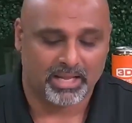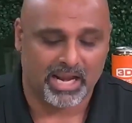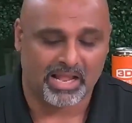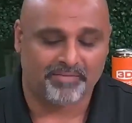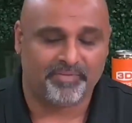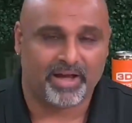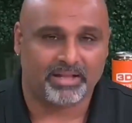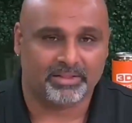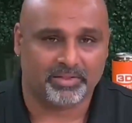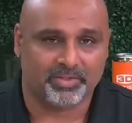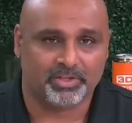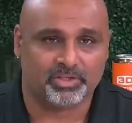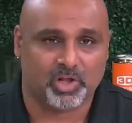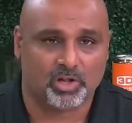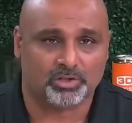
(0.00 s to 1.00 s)
And I find that
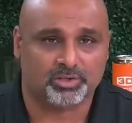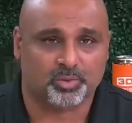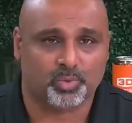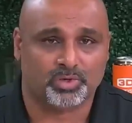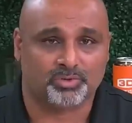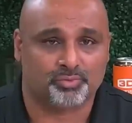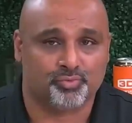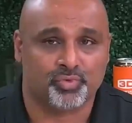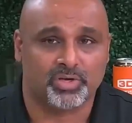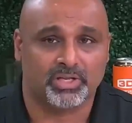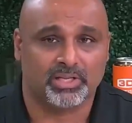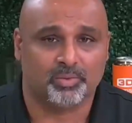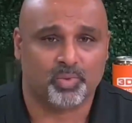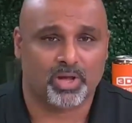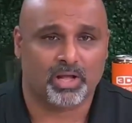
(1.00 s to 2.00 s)
this also works
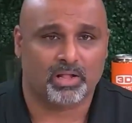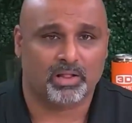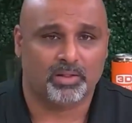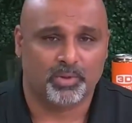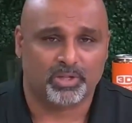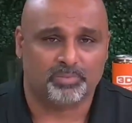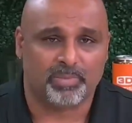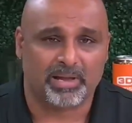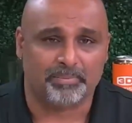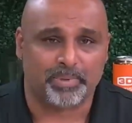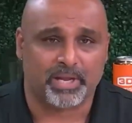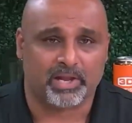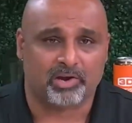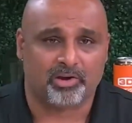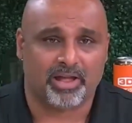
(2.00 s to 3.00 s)
really well with my
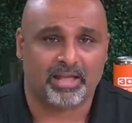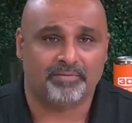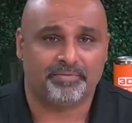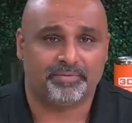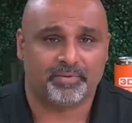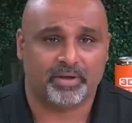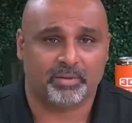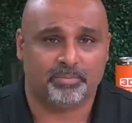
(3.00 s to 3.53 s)
PRF